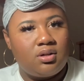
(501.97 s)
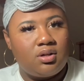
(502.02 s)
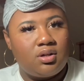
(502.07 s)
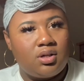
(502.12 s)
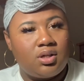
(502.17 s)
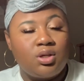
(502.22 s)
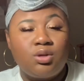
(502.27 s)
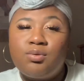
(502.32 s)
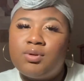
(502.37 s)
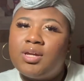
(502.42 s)

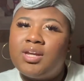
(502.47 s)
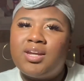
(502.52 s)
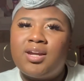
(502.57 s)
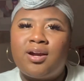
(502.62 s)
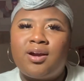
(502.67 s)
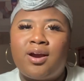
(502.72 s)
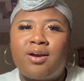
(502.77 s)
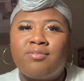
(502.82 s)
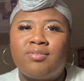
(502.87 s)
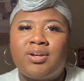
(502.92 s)
you eat
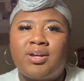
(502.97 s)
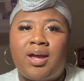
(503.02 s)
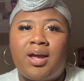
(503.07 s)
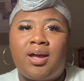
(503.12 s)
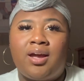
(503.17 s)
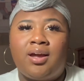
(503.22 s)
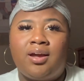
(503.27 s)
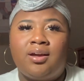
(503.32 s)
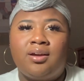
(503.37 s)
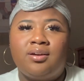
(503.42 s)
here every
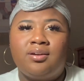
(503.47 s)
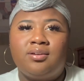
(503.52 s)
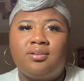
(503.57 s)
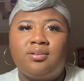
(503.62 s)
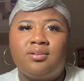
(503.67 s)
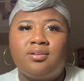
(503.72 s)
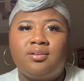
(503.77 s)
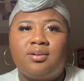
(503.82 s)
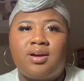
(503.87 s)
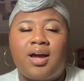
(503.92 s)
day.
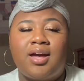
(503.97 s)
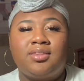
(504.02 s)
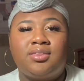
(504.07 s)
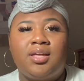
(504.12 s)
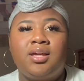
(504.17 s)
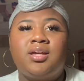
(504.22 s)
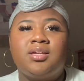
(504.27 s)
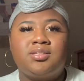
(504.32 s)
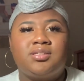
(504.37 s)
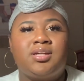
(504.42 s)
I
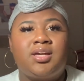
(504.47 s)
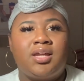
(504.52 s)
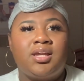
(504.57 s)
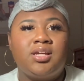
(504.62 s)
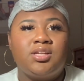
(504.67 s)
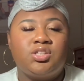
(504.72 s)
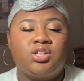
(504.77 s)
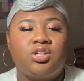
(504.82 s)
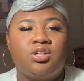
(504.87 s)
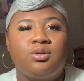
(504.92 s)
think it's
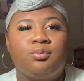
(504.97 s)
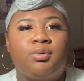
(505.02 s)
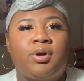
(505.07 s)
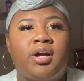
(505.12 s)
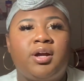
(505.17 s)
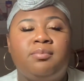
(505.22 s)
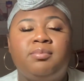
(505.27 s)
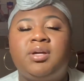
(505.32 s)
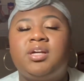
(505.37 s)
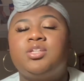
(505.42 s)
getting to your
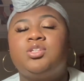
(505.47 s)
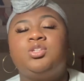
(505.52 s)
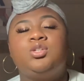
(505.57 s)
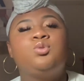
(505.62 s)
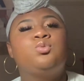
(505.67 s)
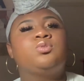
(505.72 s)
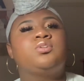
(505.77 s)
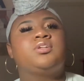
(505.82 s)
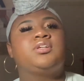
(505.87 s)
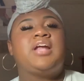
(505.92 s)
brain, because you
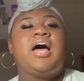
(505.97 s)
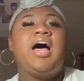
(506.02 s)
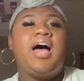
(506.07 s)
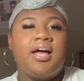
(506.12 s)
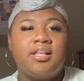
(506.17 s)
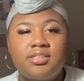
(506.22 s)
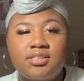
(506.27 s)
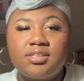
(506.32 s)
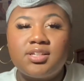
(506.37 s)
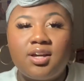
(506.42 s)
will
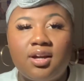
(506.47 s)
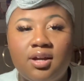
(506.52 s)
not,